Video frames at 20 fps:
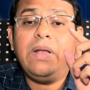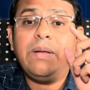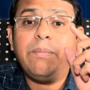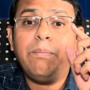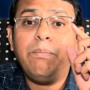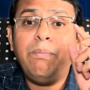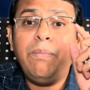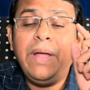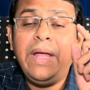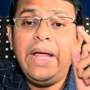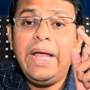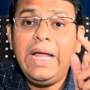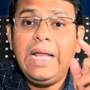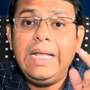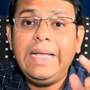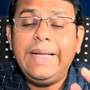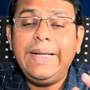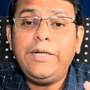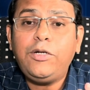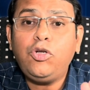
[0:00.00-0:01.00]
may
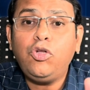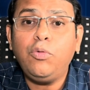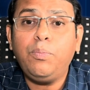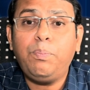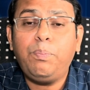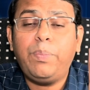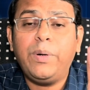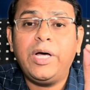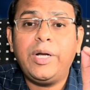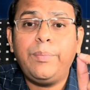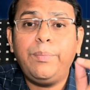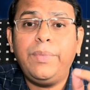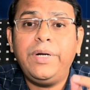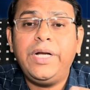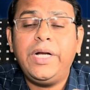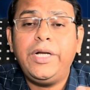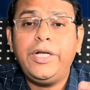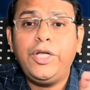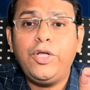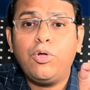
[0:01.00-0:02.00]
lead to
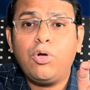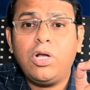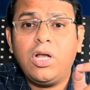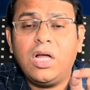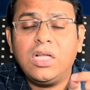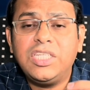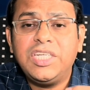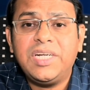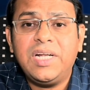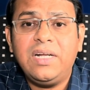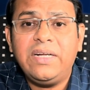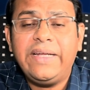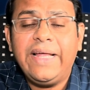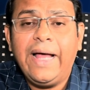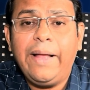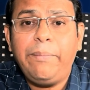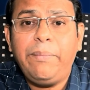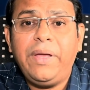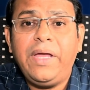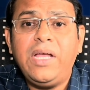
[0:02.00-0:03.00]
permanent neurological
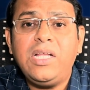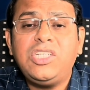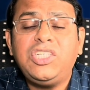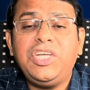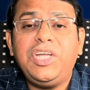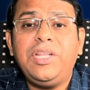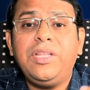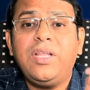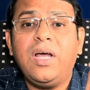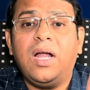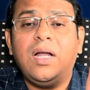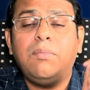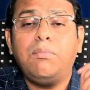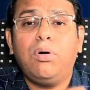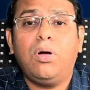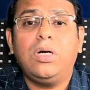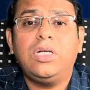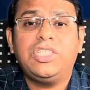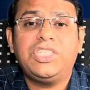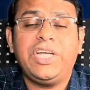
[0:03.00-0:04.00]
damage in the
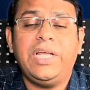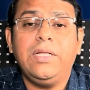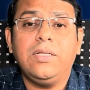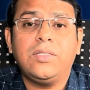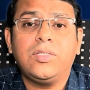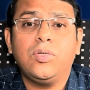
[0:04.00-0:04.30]
unborn child.